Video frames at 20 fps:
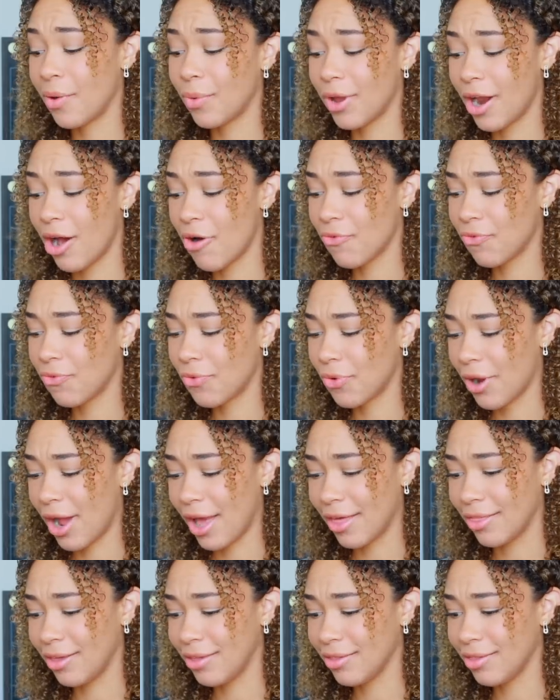went out for,
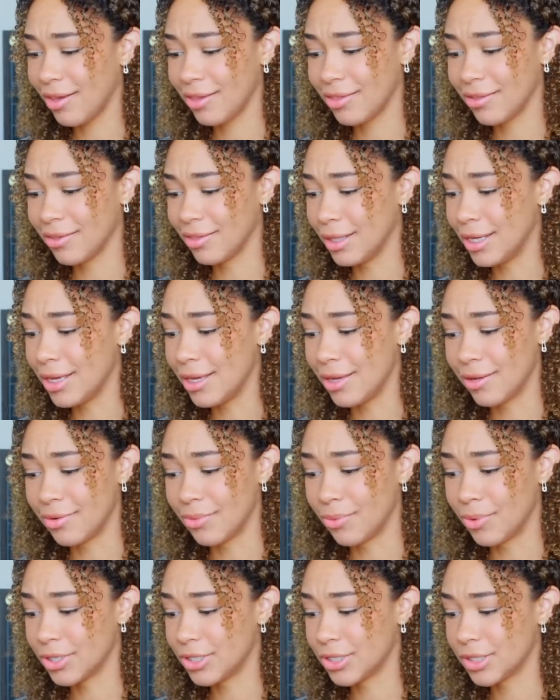I think, like the lead,
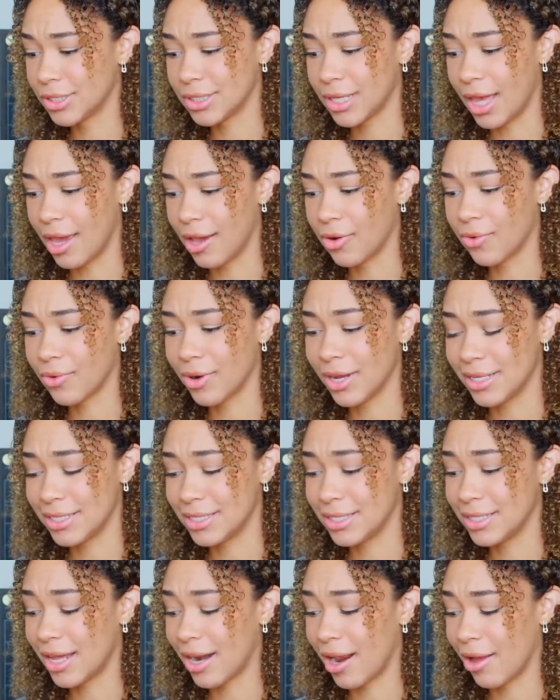which is like
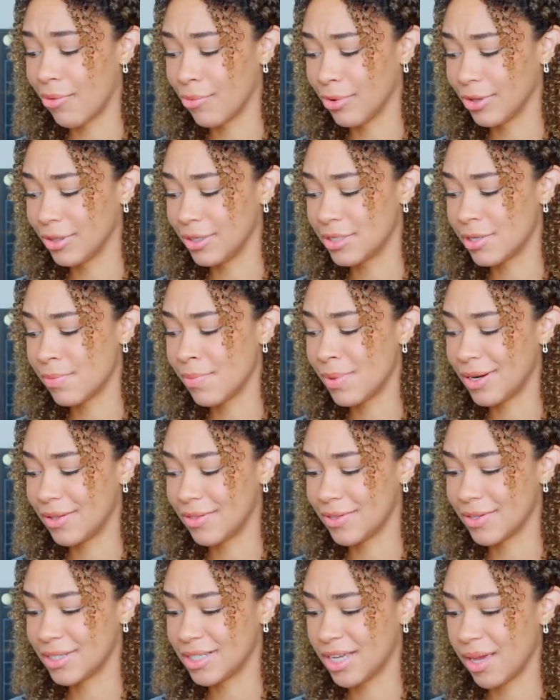crazy that I really submitted
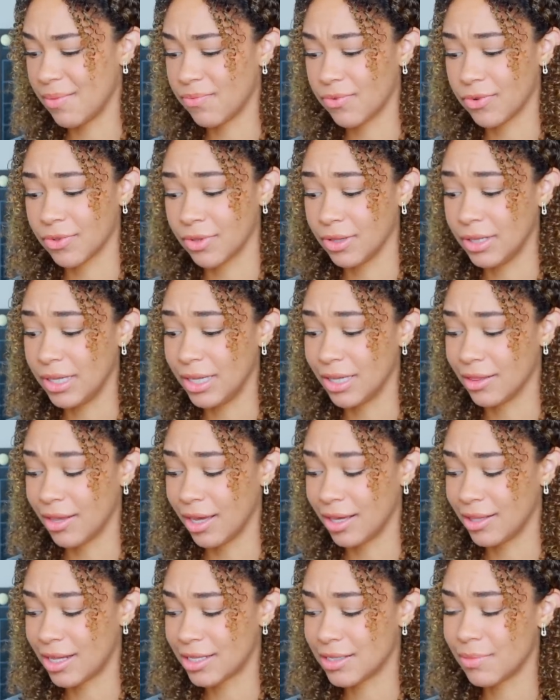this tape for the lead.
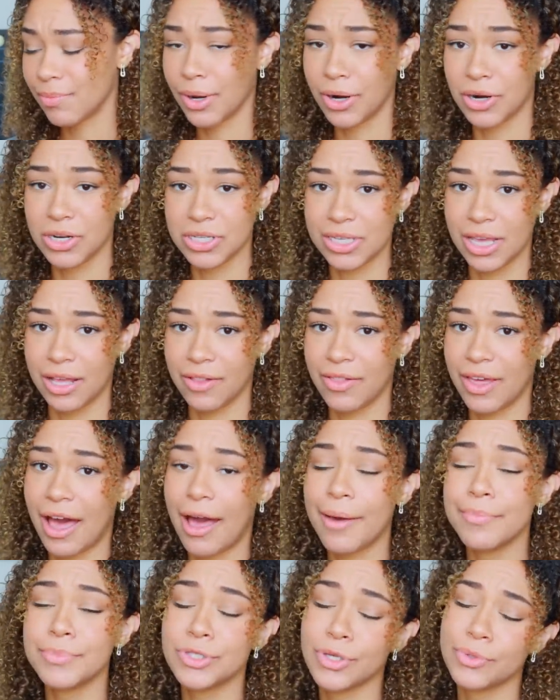Like, that's embarrassing. Like,
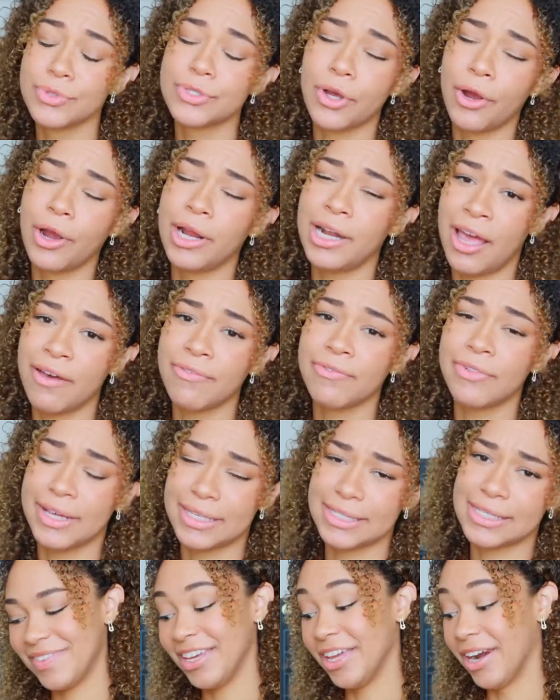I'm so sorry,
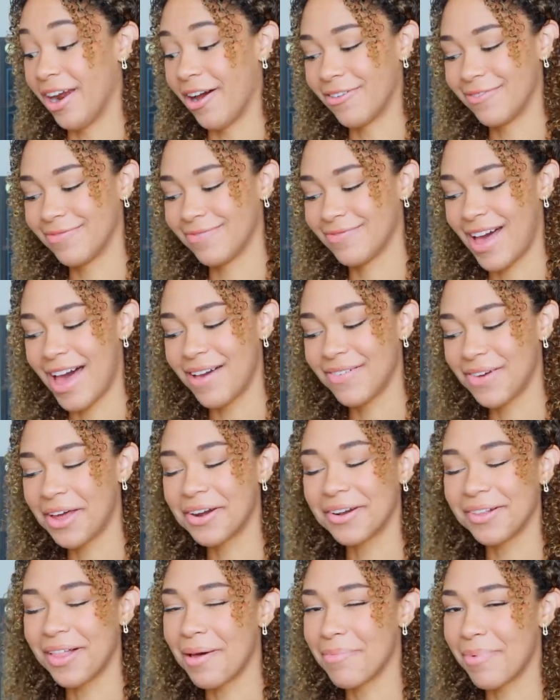Netflix. You know, I've
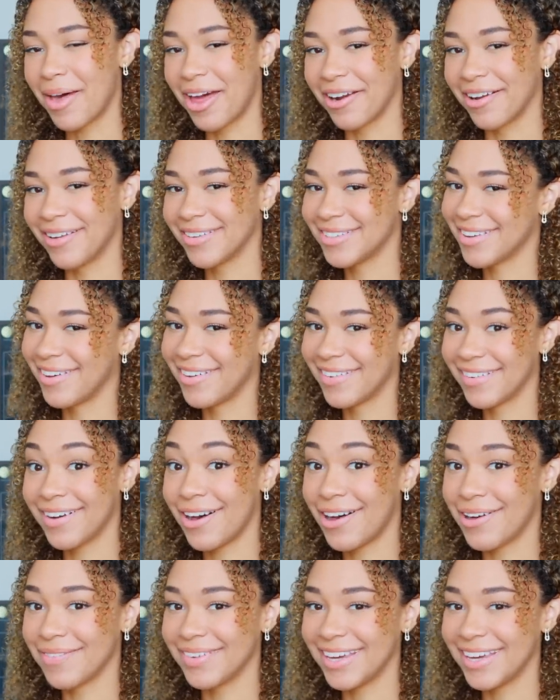gotten a lot better, so call